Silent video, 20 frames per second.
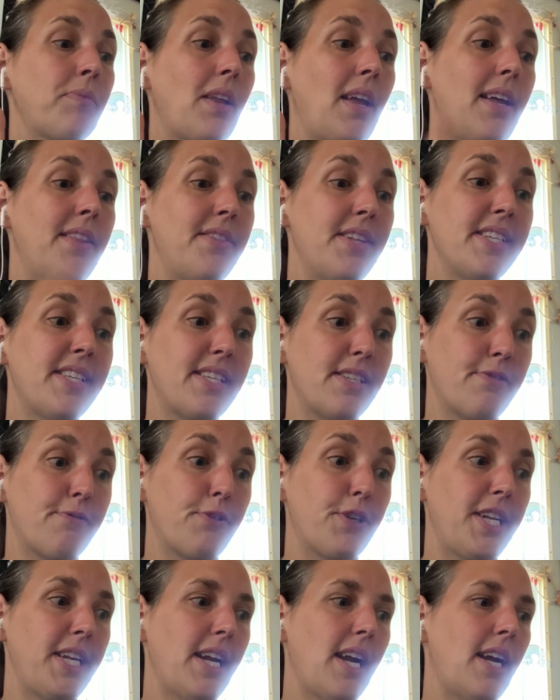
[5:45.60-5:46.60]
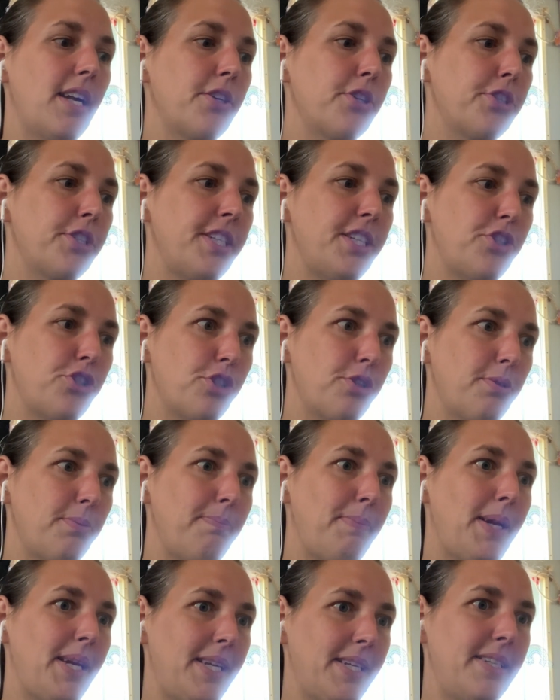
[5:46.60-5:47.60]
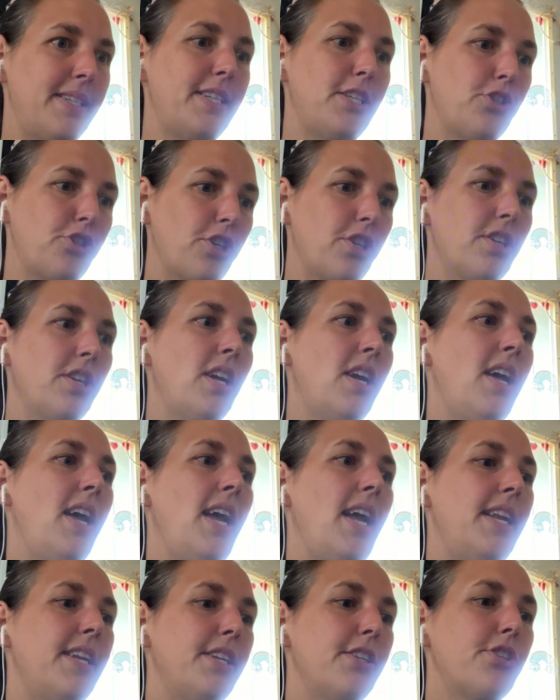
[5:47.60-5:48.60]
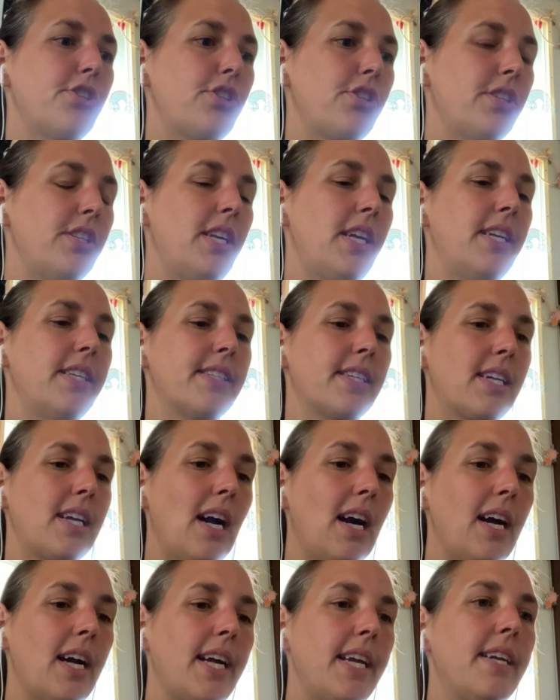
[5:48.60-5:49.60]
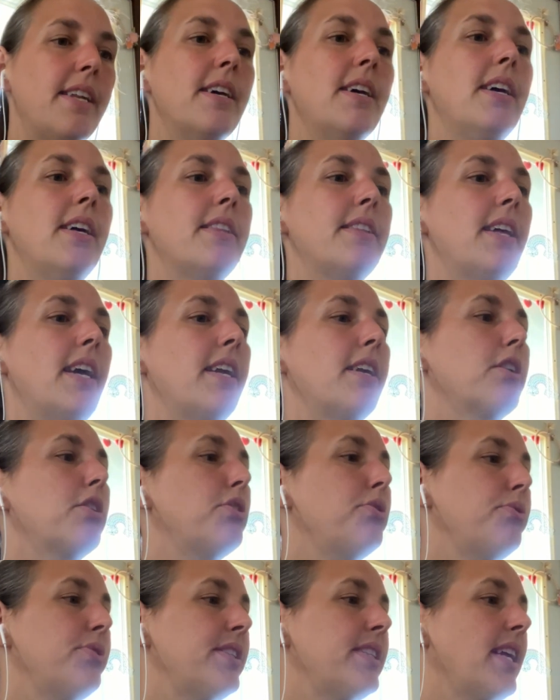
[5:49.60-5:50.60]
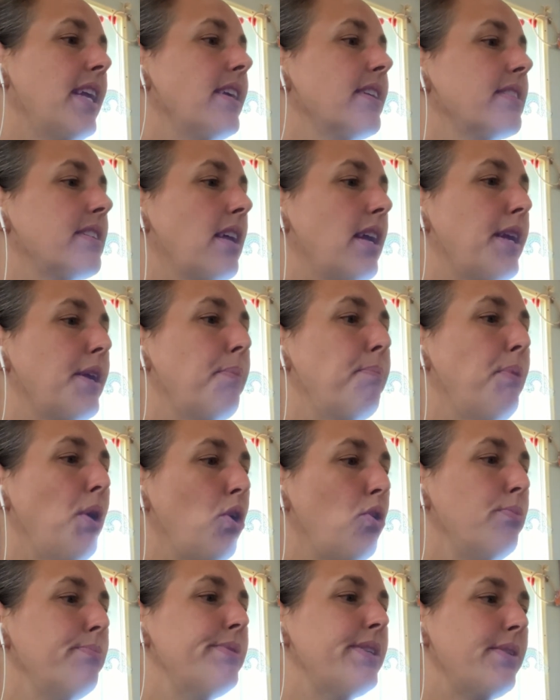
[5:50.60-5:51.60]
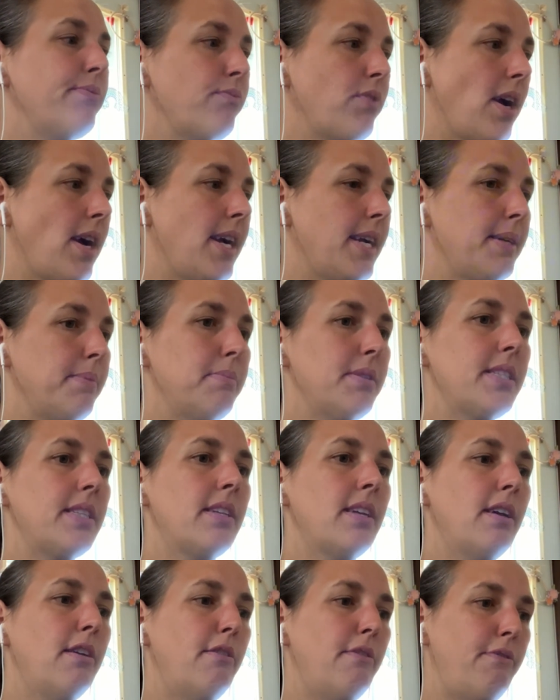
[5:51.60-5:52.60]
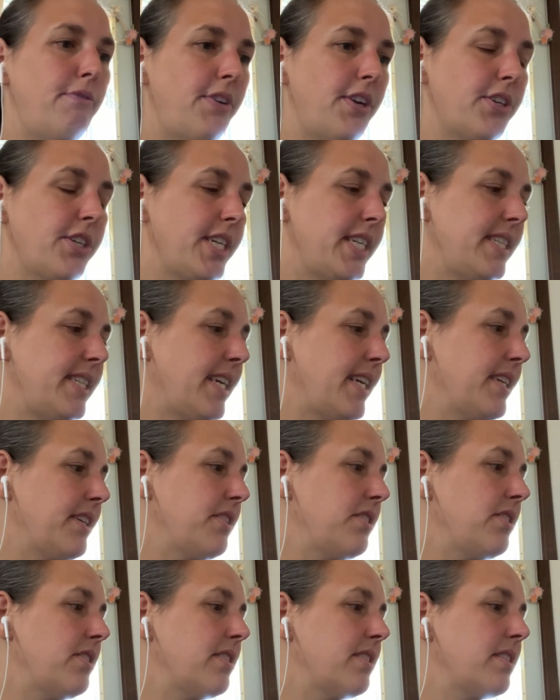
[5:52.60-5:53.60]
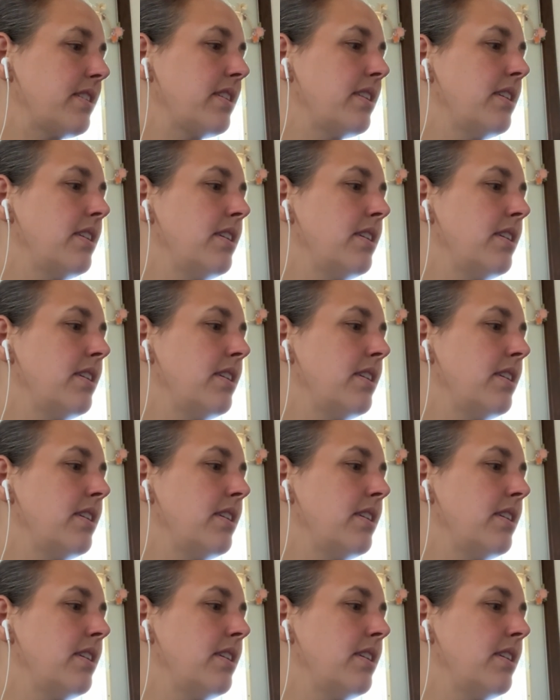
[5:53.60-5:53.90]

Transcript: and this is free on her Teacher Paid Teacher. And it is a guide that includes things like poems and rhymes, fairy tales,